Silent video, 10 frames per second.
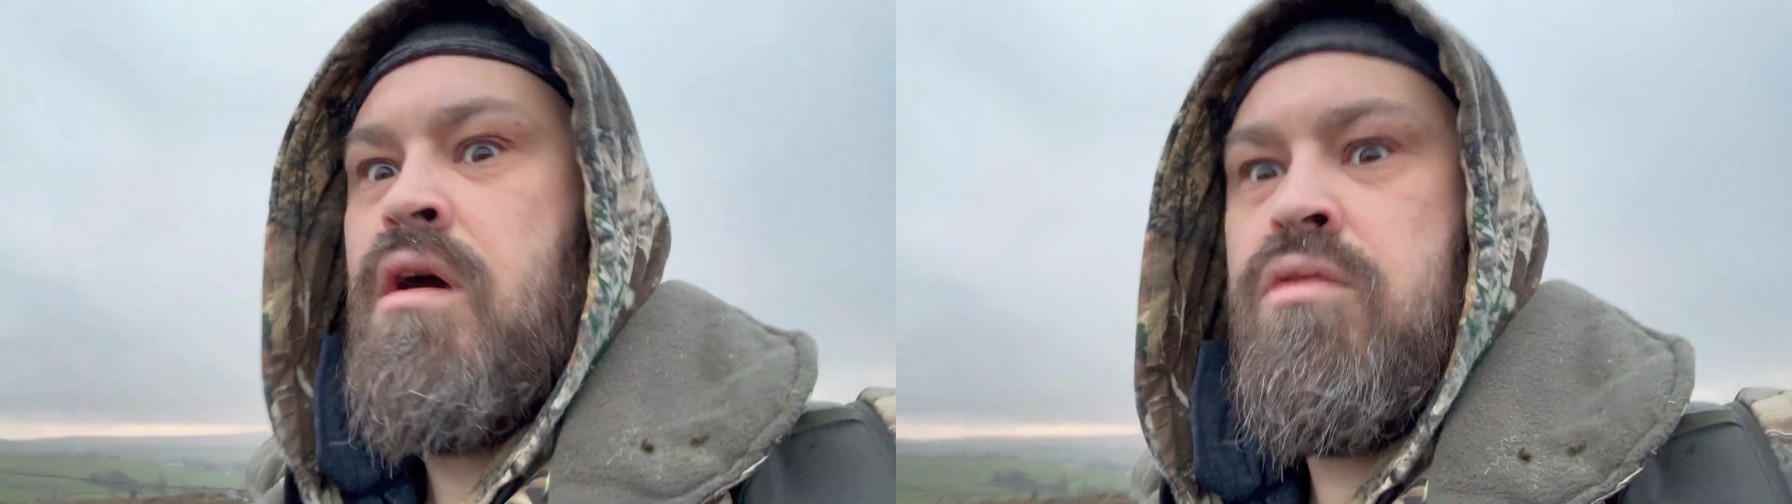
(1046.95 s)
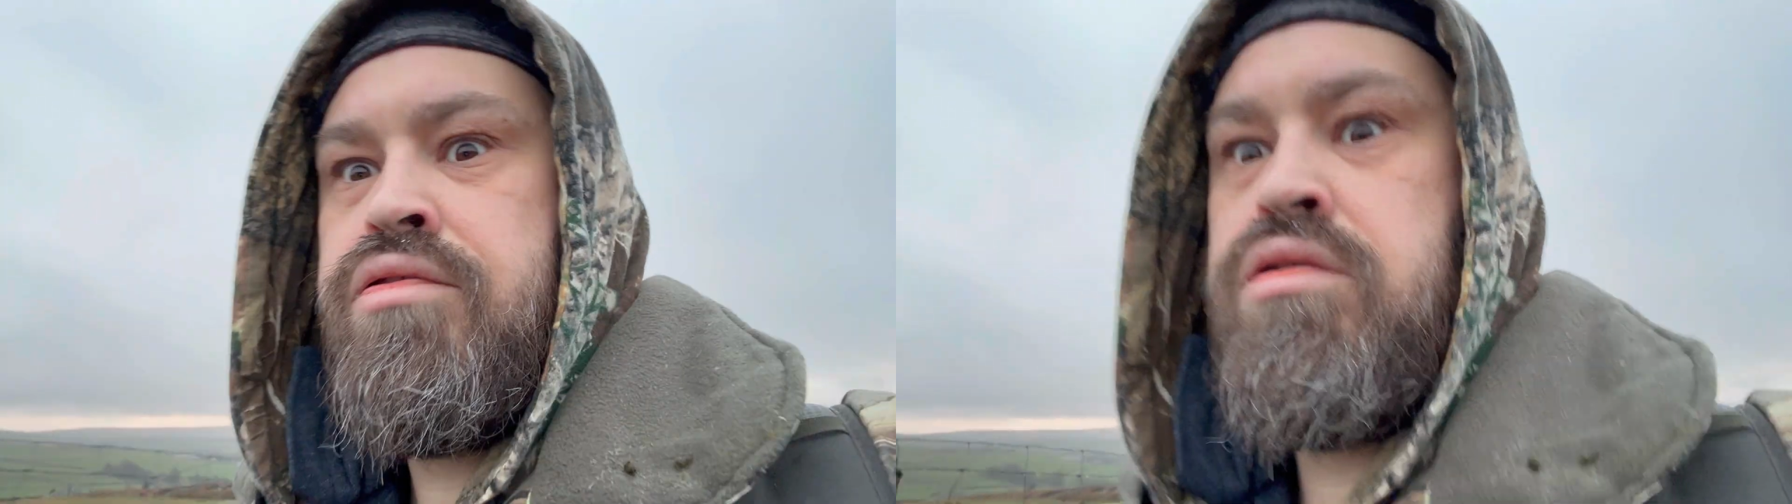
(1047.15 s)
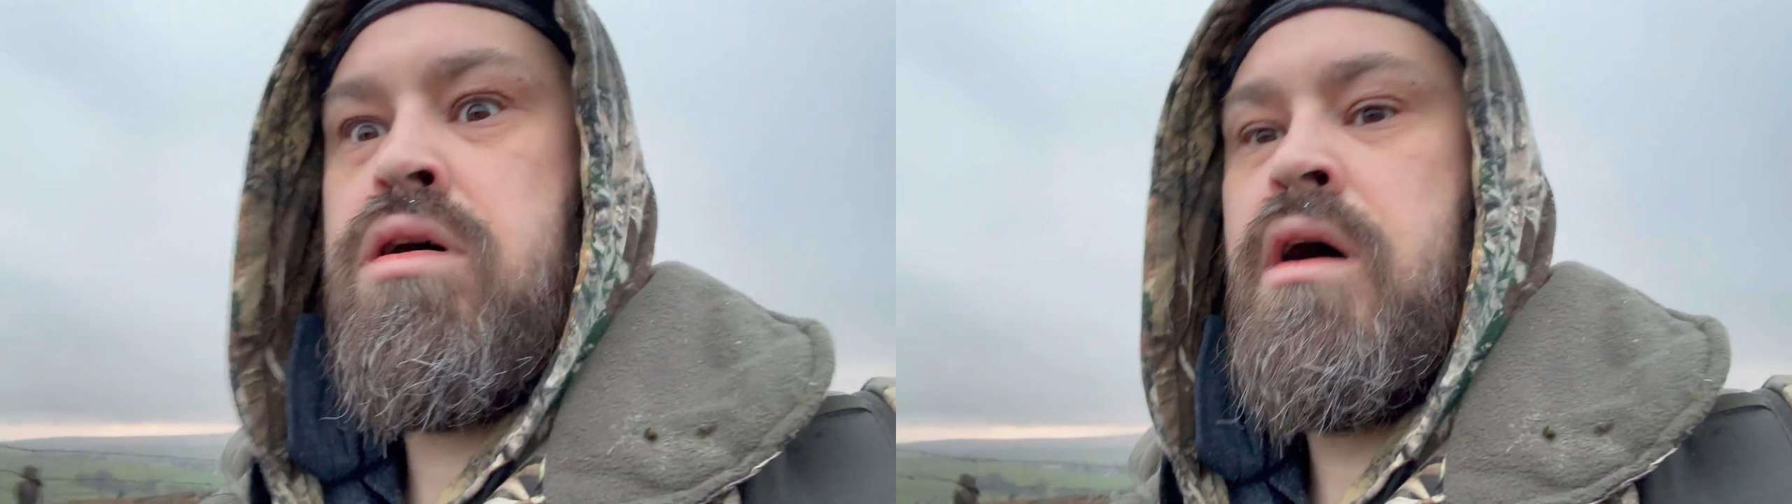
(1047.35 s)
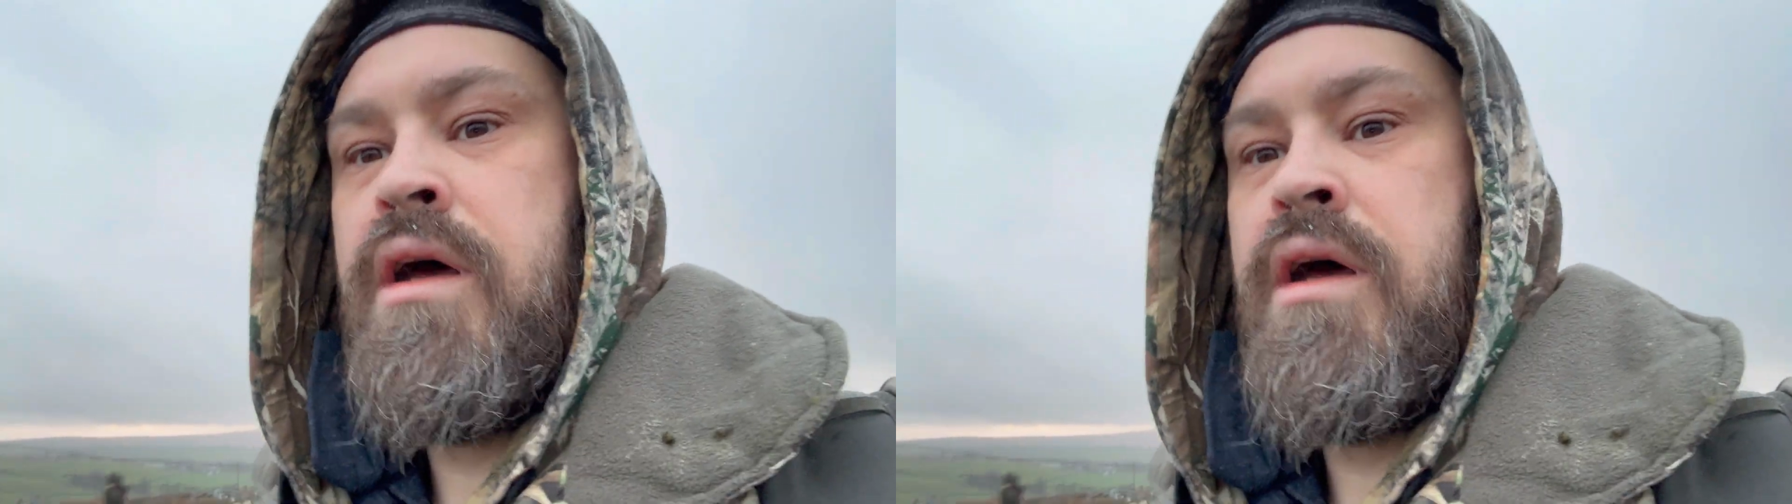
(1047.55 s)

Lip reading: Whew.